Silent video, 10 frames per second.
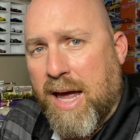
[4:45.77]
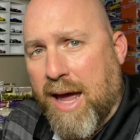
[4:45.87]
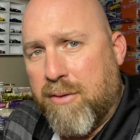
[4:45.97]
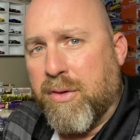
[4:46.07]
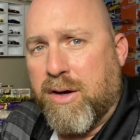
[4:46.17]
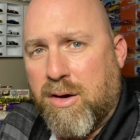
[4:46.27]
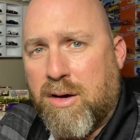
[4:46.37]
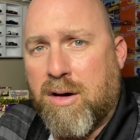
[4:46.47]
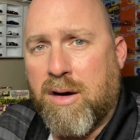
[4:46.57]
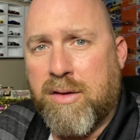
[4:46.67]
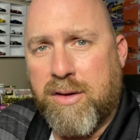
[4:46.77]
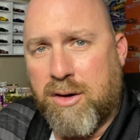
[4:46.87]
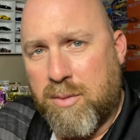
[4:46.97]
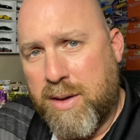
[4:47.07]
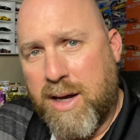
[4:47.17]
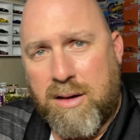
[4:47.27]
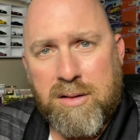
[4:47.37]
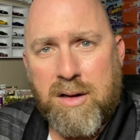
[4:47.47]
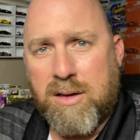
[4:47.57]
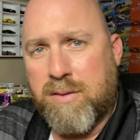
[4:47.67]
Every car in the Urban
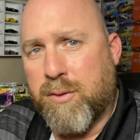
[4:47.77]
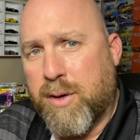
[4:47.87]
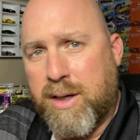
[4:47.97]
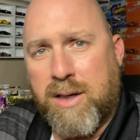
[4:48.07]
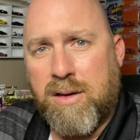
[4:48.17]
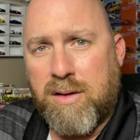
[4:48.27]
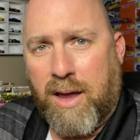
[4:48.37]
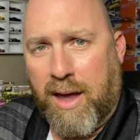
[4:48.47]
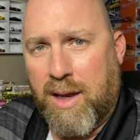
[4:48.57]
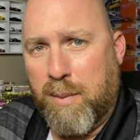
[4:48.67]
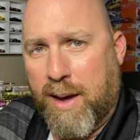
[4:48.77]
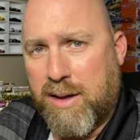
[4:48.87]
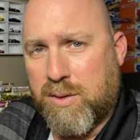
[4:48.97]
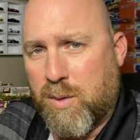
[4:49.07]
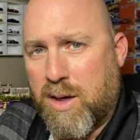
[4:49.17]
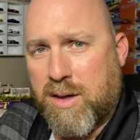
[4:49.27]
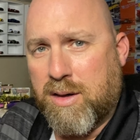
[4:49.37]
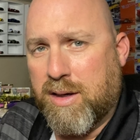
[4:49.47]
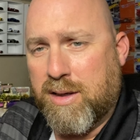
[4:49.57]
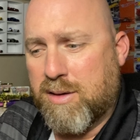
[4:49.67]
Outlaw livery and Magnus Walker
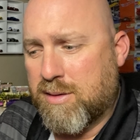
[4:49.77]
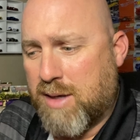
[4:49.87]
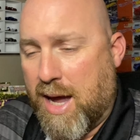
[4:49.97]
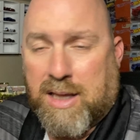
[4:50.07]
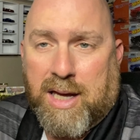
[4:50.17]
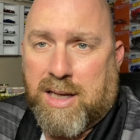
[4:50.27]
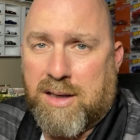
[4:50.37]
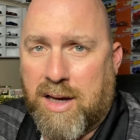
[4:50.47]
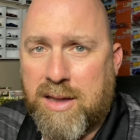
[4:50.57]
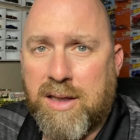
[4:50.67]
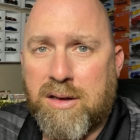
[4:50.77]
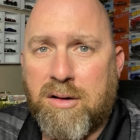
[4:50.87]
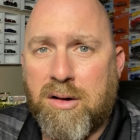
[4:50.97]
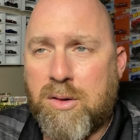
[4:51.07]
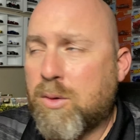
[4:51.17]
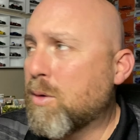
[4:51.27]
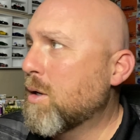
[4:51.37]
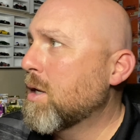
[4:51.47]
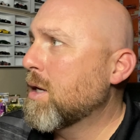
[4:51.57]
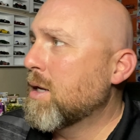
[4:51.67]
is I like. I think they're all cool,
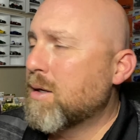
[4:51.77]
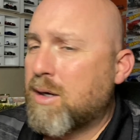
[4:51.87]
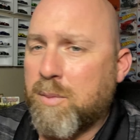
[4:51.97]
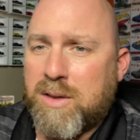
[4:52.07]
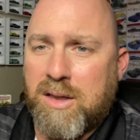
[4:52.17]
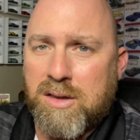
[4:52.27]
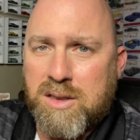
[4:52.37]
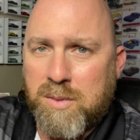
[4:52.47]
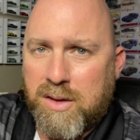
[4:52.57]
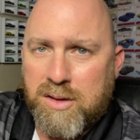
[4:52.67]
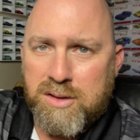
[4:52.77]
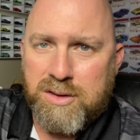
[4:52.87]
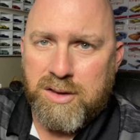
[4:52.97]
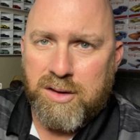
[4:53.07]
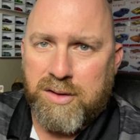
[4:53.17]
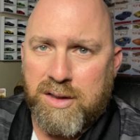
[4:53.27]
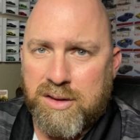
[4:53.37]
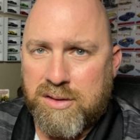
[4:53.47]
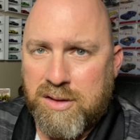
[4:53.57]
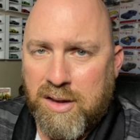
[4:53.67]
you know. But then there's some others, you know.
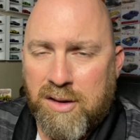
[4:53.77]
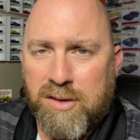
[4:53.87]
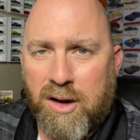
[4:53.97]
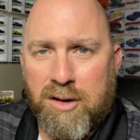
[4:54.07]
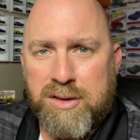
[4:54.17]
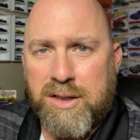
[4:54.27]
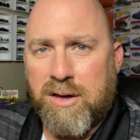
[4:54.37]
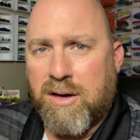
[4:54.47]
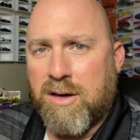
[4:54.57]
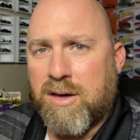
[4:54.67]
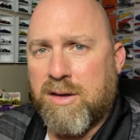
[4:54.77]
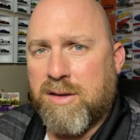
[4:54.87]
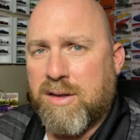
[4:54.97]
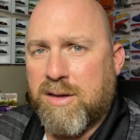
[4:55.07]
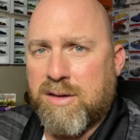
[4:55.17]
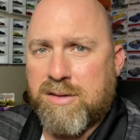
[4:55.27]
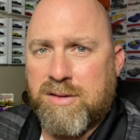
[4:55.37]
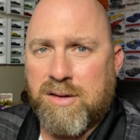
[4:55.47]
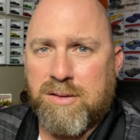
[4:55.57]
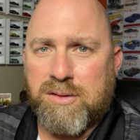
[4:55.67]
There's the RTR and then there's,
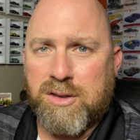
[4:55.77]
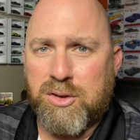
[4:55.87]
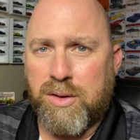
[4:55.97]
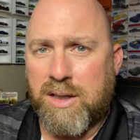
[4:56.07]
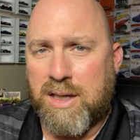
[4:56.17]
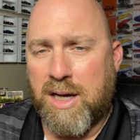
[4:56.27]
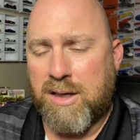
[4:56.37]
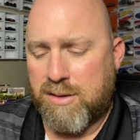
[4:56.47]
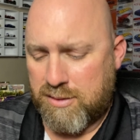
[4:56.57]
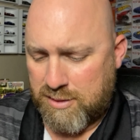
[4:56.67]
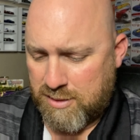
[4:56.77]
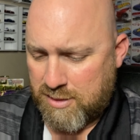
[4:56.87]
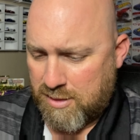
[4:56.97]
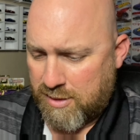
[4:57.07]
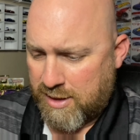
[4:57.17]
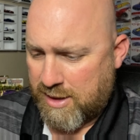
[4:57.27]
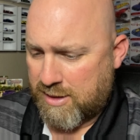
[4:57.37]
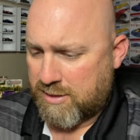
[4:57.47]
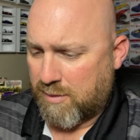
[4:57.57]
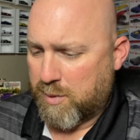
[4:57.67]
you know, the Joey Logano's and all that kind
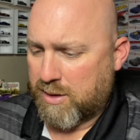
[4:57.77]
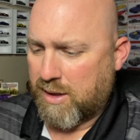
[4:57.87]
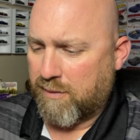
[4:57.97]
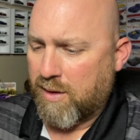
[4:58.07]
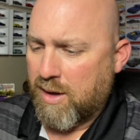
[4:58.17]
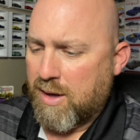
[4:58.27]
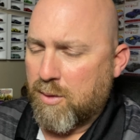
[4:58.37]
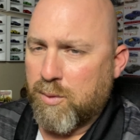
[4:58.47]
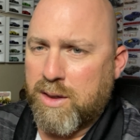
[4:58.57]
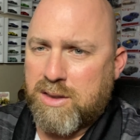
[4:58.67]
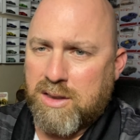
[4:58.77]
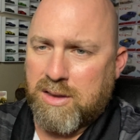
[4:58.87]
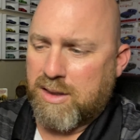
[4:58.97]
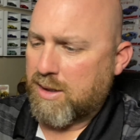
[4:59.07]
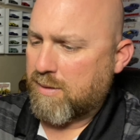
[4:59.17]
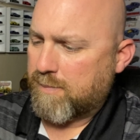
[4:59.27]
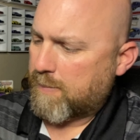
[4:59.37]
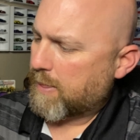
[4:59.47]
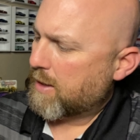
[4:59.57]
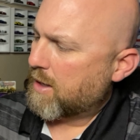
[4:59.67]
of stuff. But they've recently
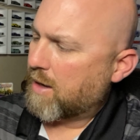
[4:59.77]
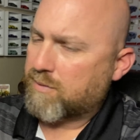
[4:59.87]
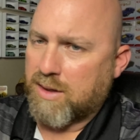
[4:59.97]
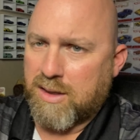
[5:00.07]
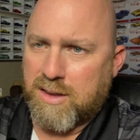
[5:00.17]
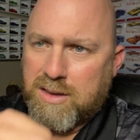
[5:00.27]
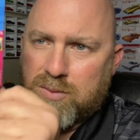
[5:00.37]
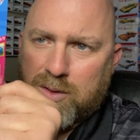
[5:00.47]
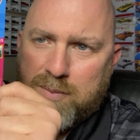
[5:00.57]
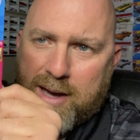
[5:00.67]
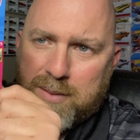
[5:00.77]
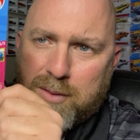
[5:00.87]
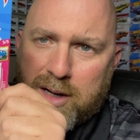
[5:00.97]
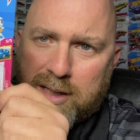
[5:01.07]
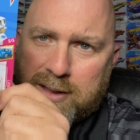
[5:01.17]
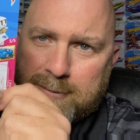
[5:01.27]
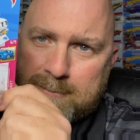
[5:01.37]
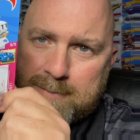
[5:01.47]
have done this with Mad Mike.